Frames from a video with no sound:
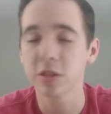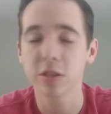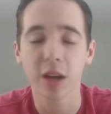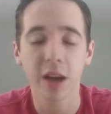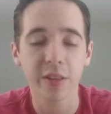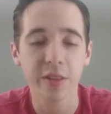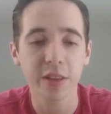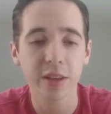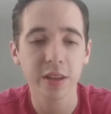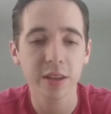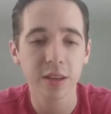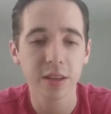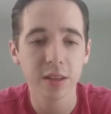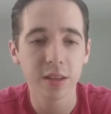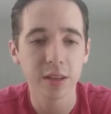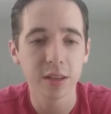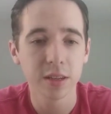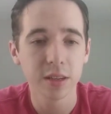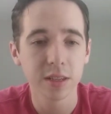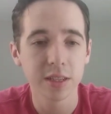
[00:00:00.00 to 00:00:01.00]
I think,
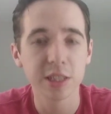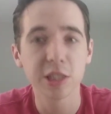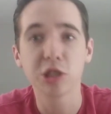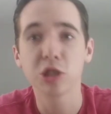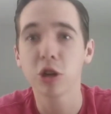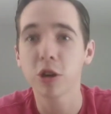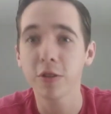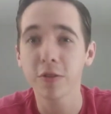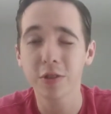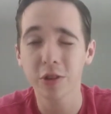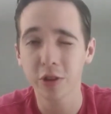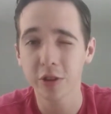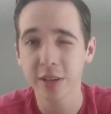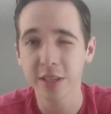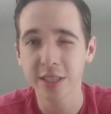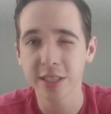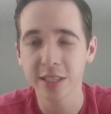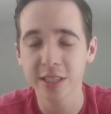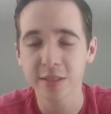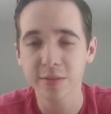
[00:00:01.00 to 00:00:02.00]
deserved
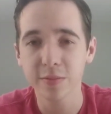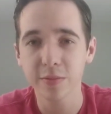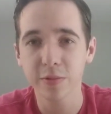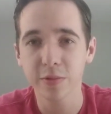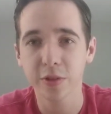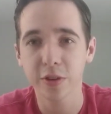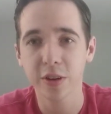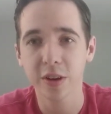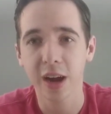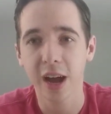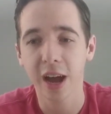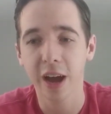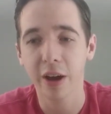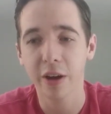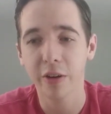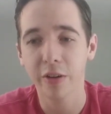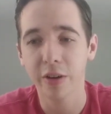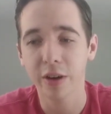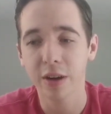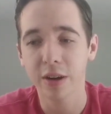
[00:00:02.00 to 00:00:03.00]
criticism for
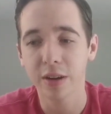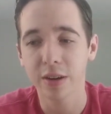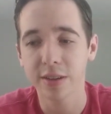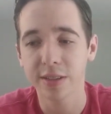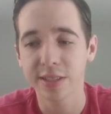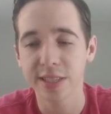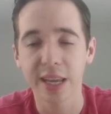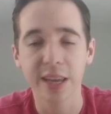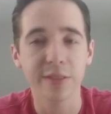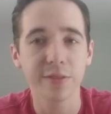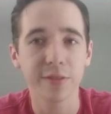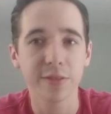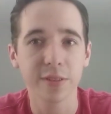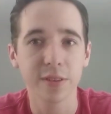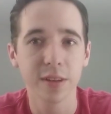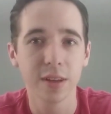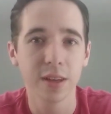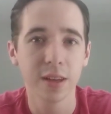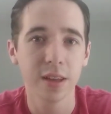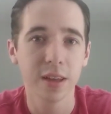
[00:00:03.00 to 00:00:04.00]
how safe,
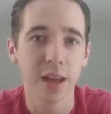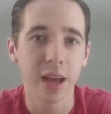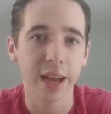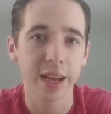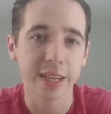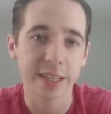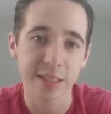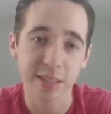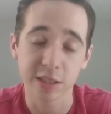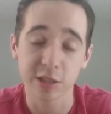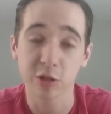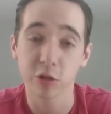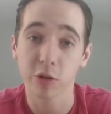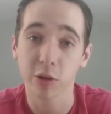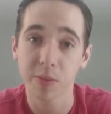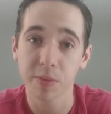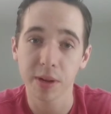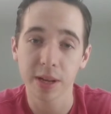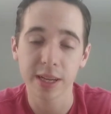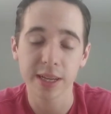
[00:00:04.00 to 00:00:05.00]
I guess, the
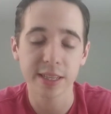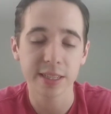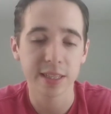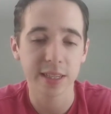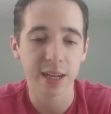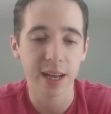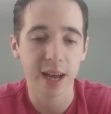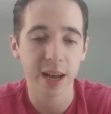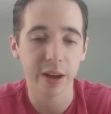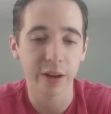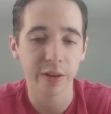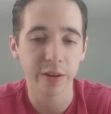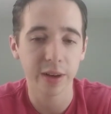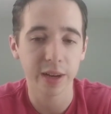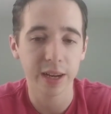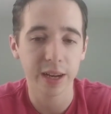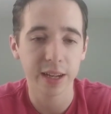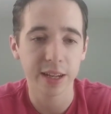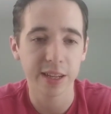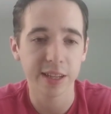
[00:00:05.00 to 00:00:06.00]
story plays and how
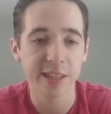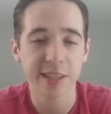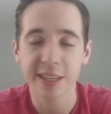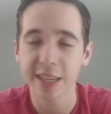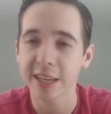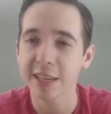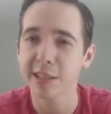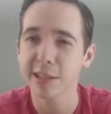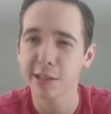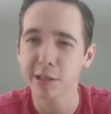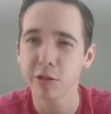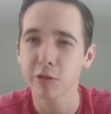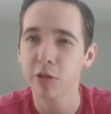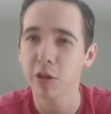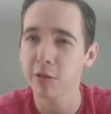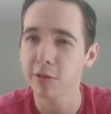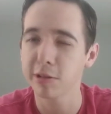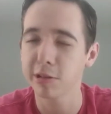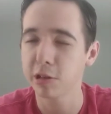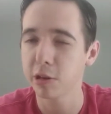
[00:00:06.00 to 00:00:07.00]
it kind of sticks to
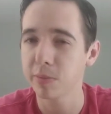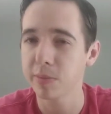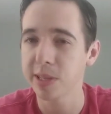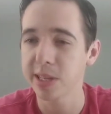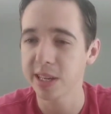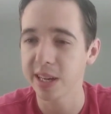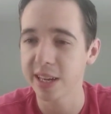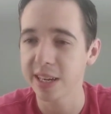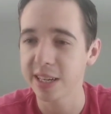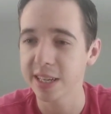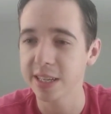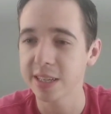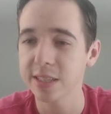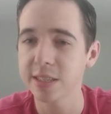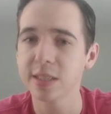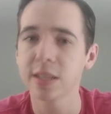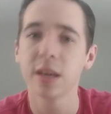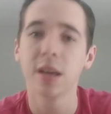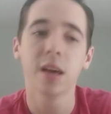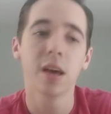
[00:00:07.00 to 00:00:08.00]
those tropes and
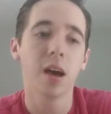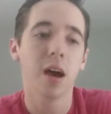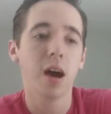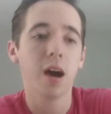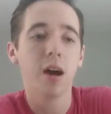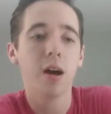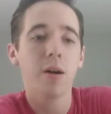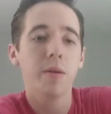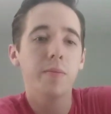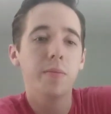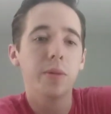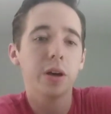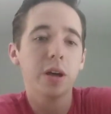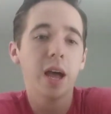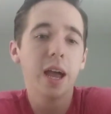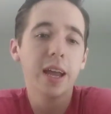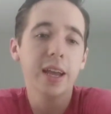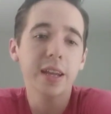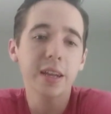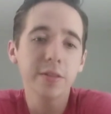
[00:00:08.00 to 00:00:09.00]
ideas. But
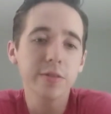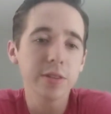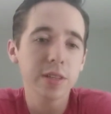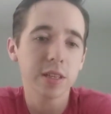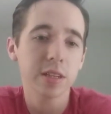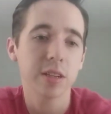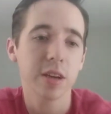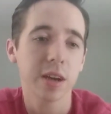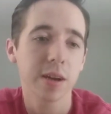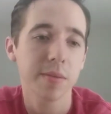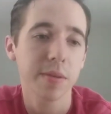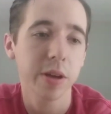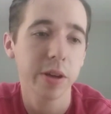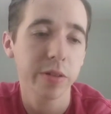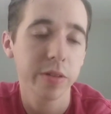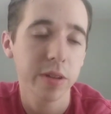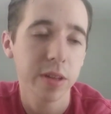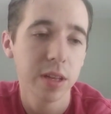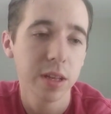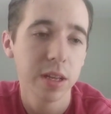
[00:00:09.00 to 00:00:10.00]
I kind of want to talk
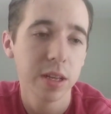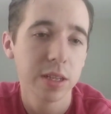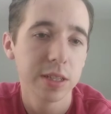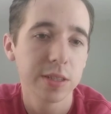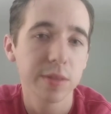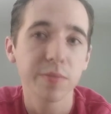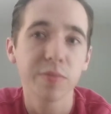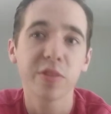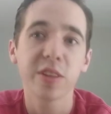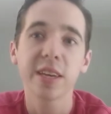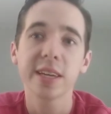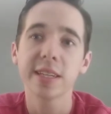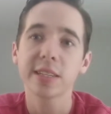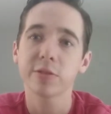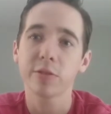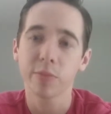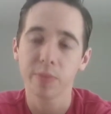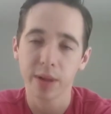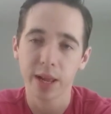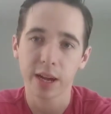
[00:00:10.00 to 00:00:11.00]
about some things
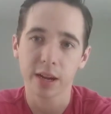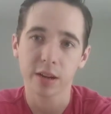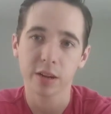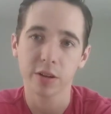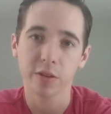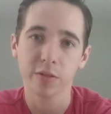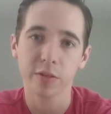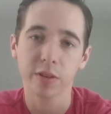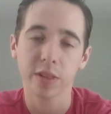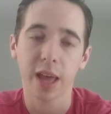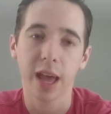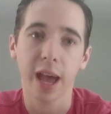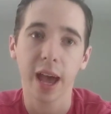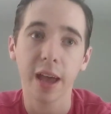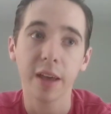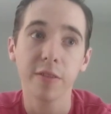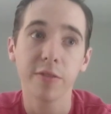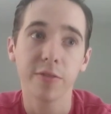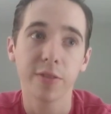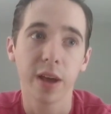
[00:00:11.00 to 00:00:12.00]
with Black Clover that
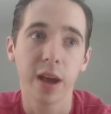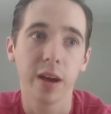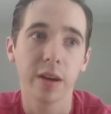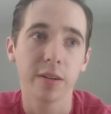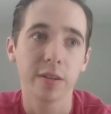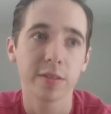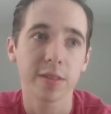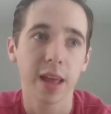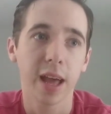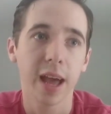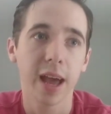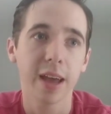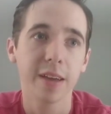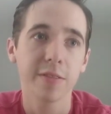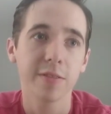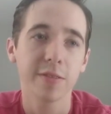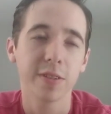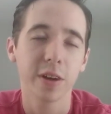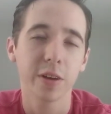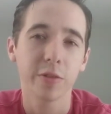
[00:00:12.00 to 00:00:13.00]
I found that I
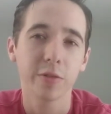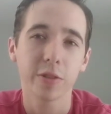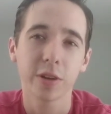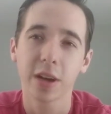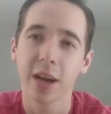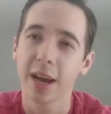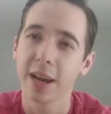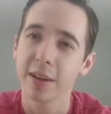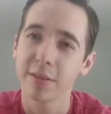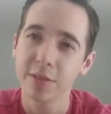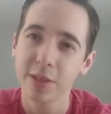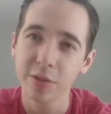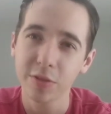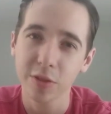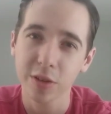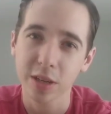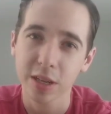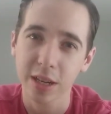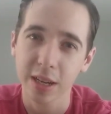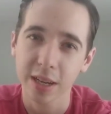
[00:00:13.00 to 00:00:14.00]
felt were kind of
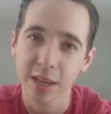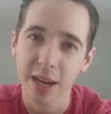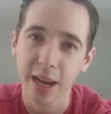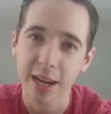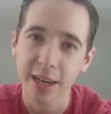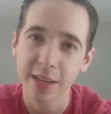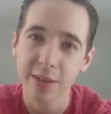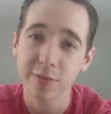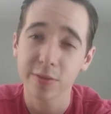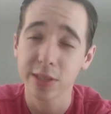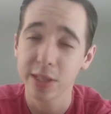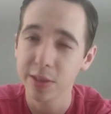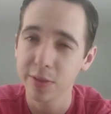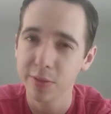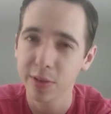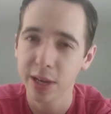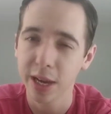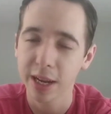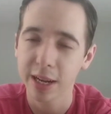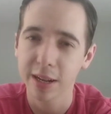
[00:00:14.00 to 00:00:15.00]
different and kind of
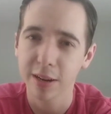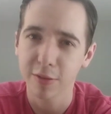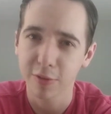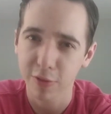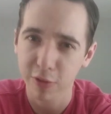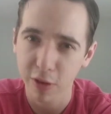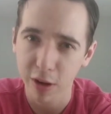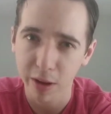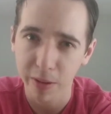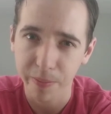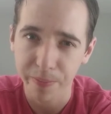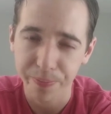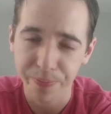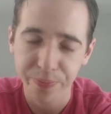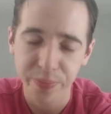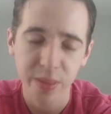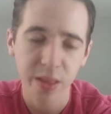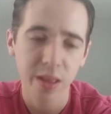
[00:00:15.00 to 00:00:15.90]
deviated from